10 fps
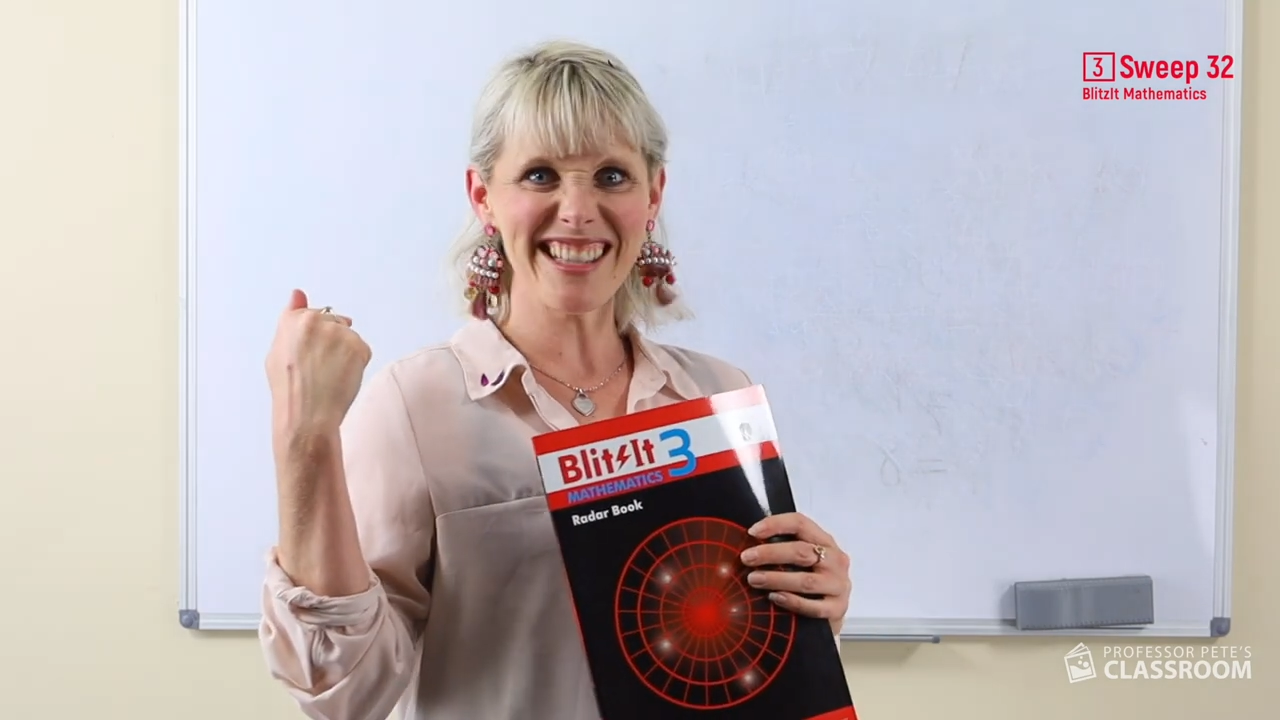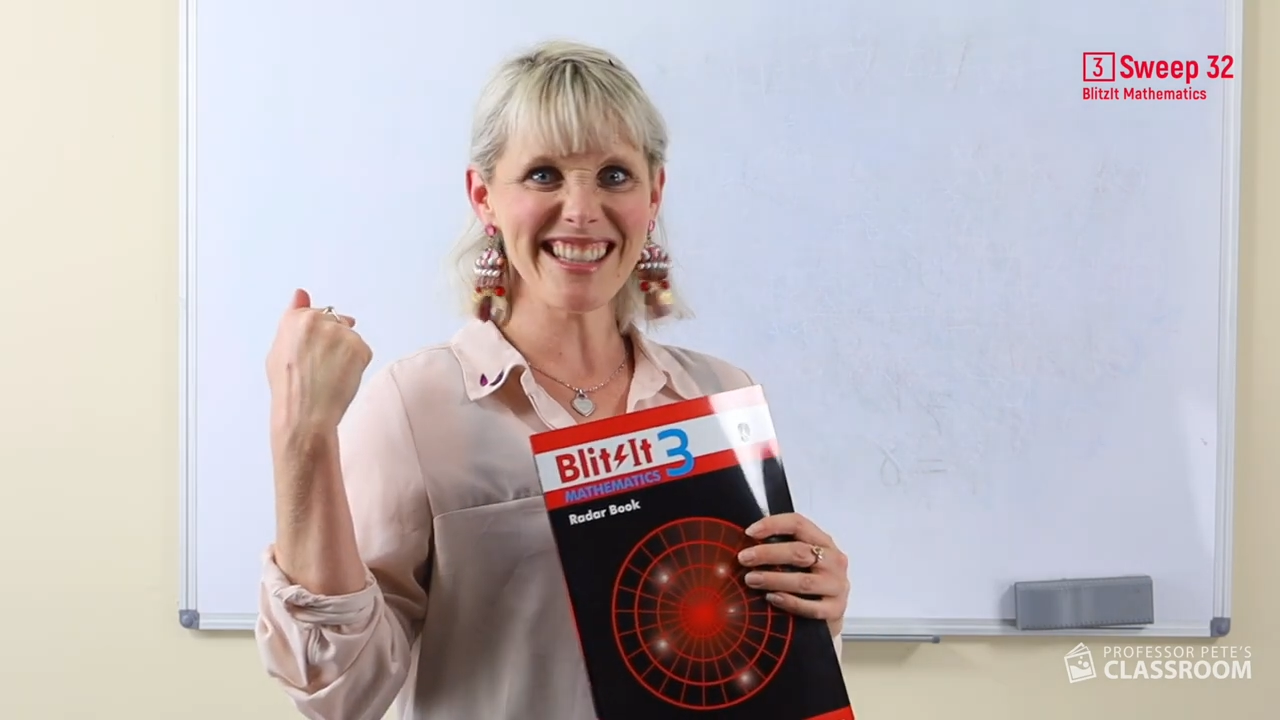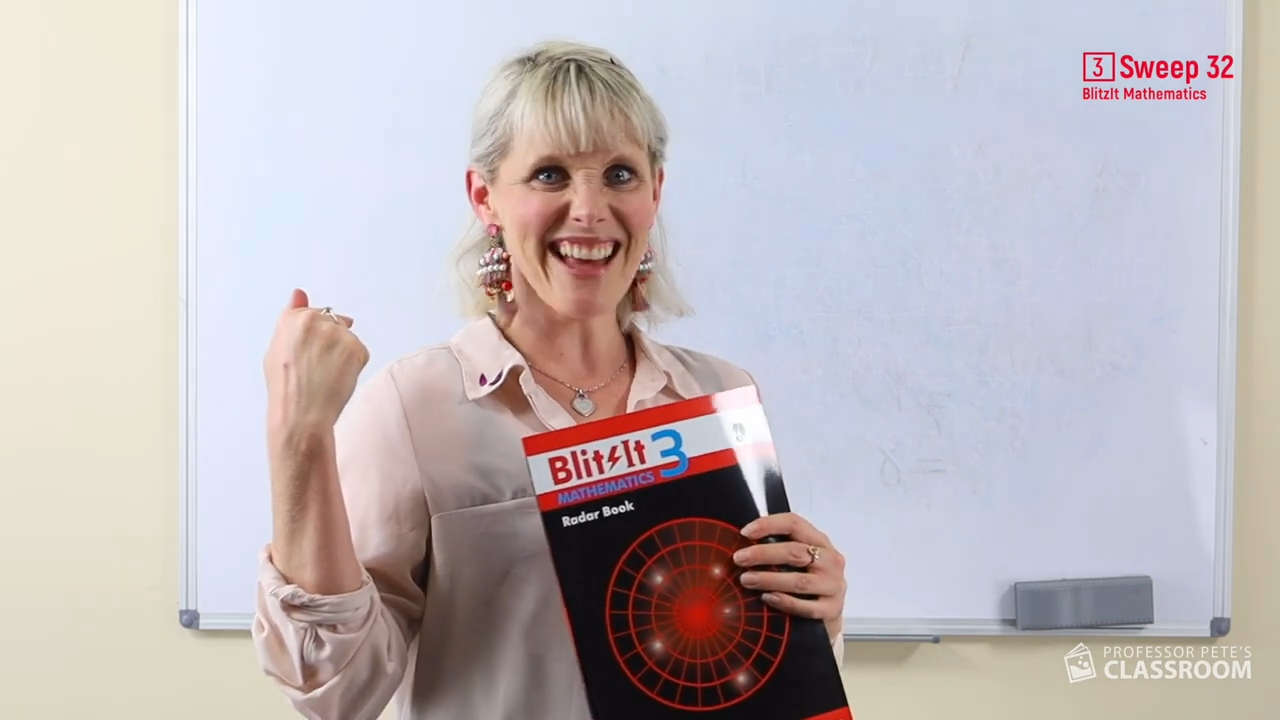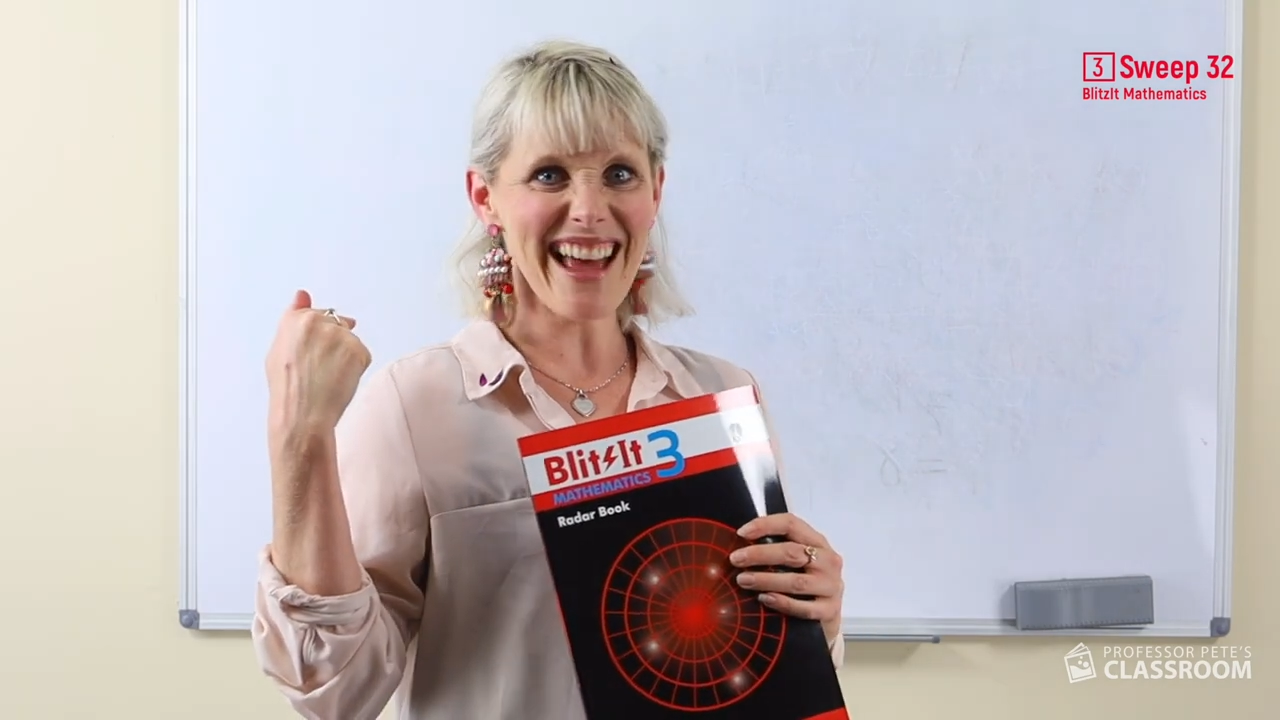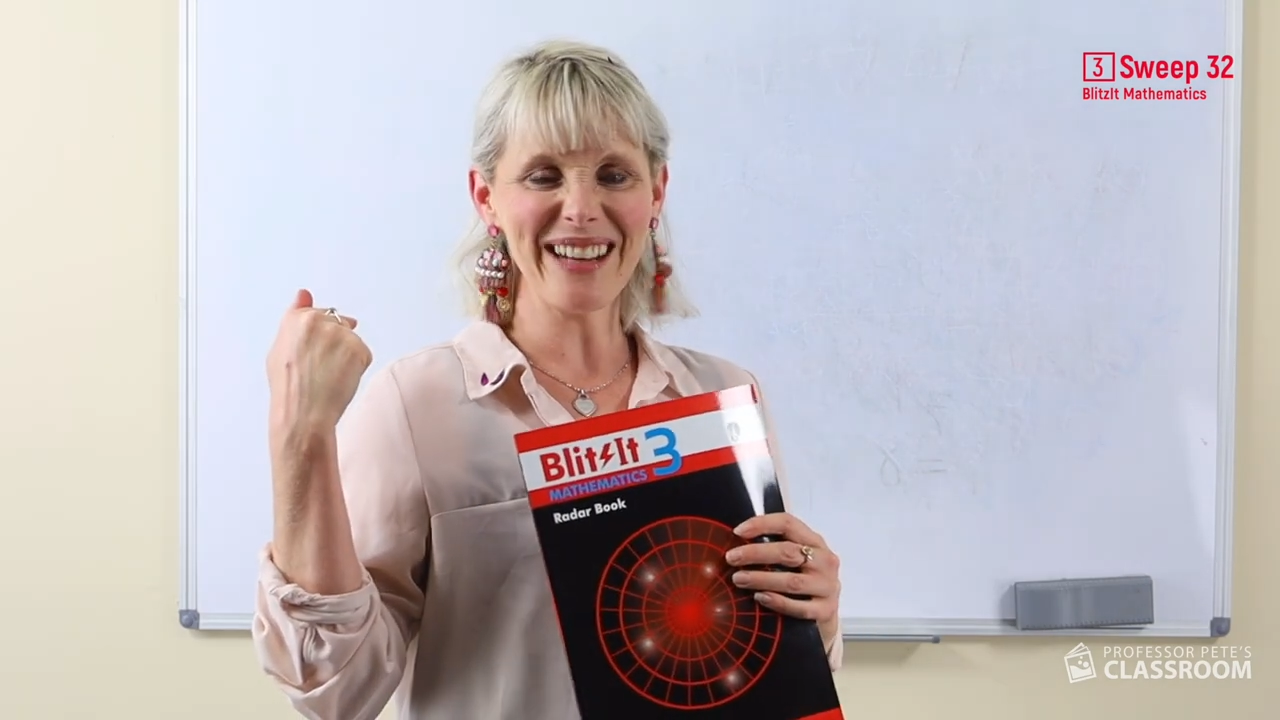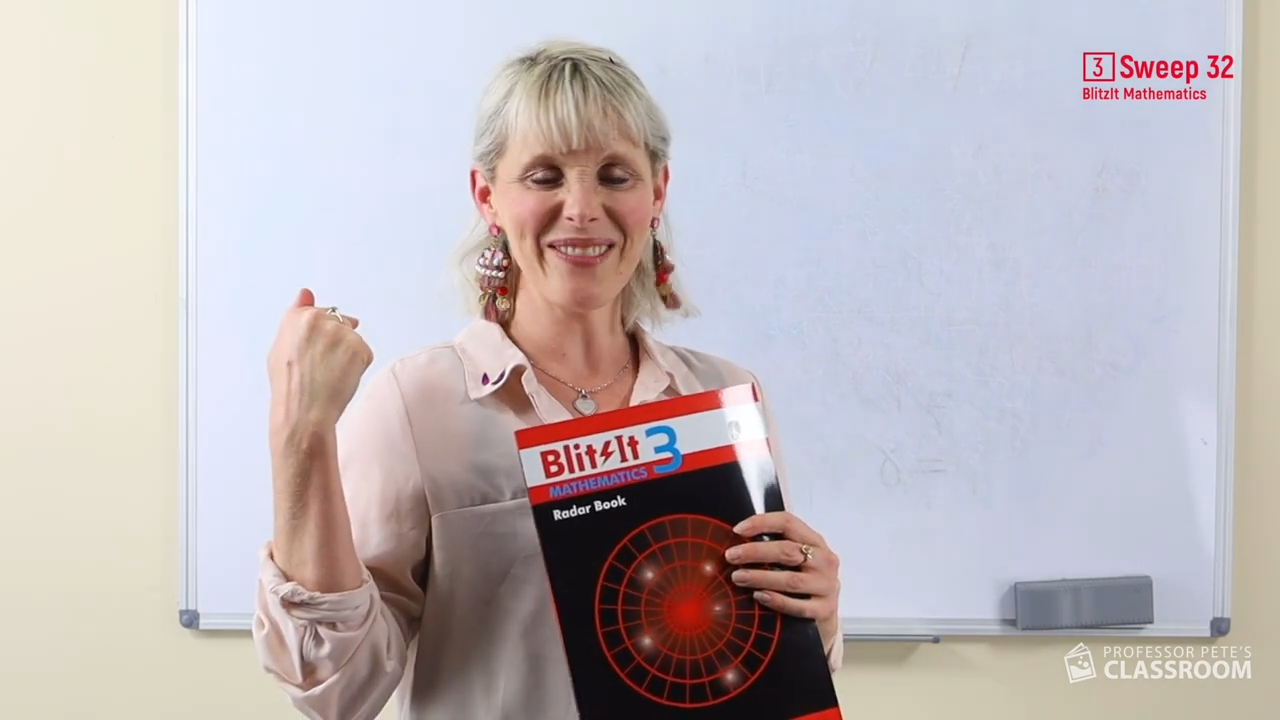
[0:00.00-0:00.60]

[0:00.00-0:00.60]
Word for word: inside